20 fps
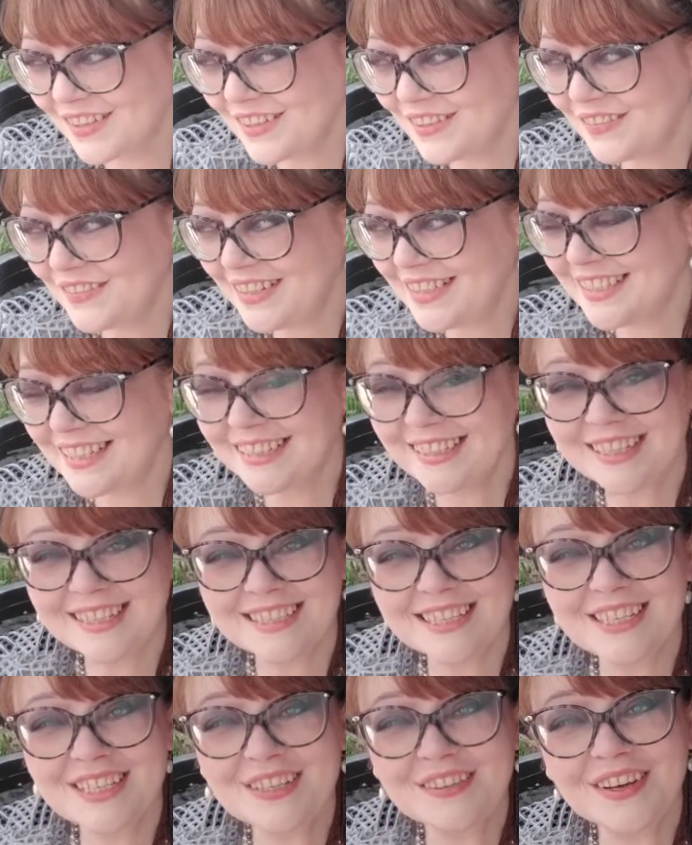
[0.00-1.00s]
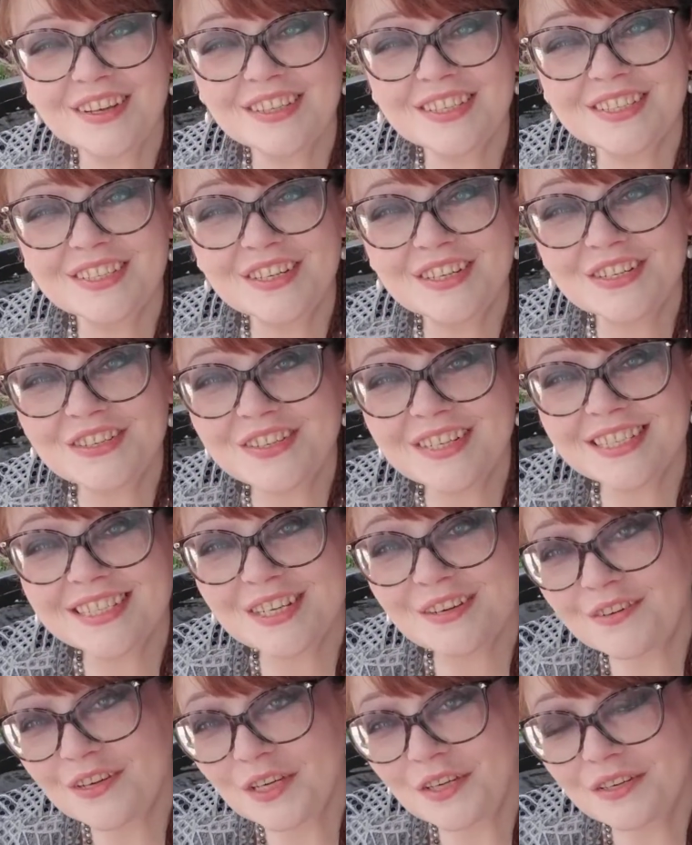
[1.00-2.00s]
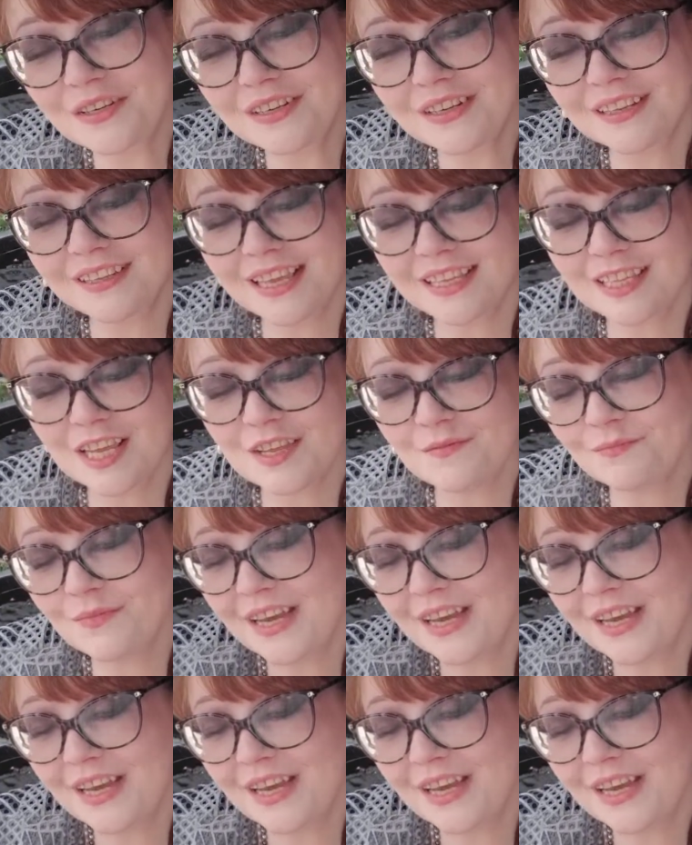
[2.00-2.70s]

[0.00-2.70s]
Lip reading: we didn't get to do all the surgeries that